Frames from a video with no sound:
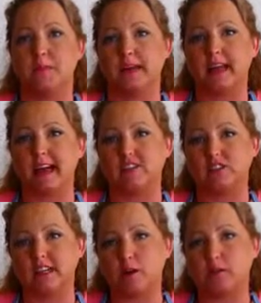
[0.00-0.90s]
but
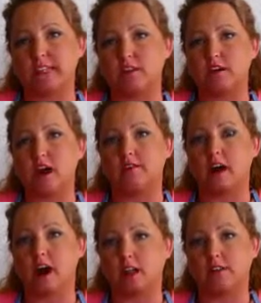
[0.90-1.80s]
actually I weaned her off
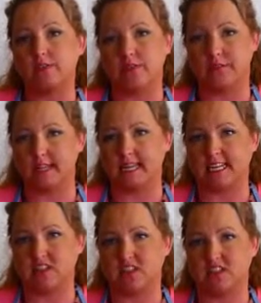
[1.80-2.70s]
all of her
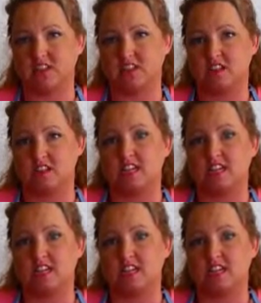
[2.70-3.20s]
medication.